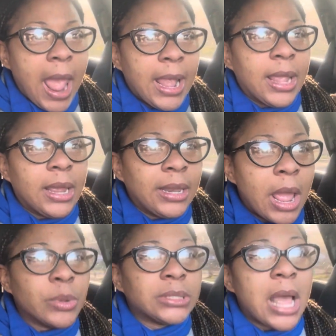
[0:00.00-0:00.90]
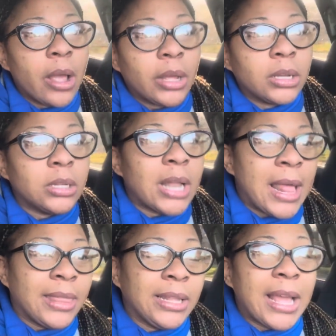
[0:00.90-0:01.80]
And they was like, I
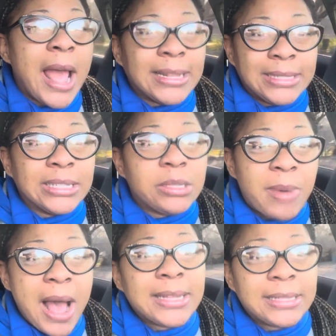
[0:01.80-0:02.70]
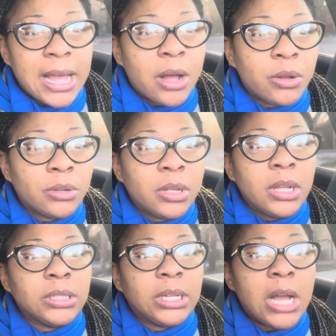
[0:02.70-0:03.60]
think they had sent spies out
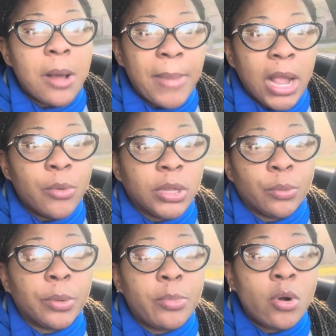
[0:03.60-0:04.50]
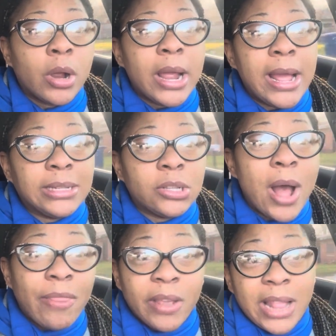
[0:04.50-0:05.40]
to come back with the report. And so
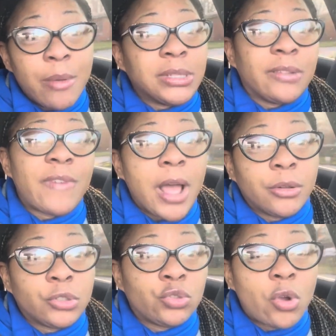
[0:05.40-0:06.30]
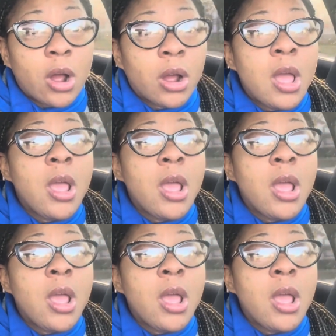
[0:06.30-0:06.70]
I think that was the final straw.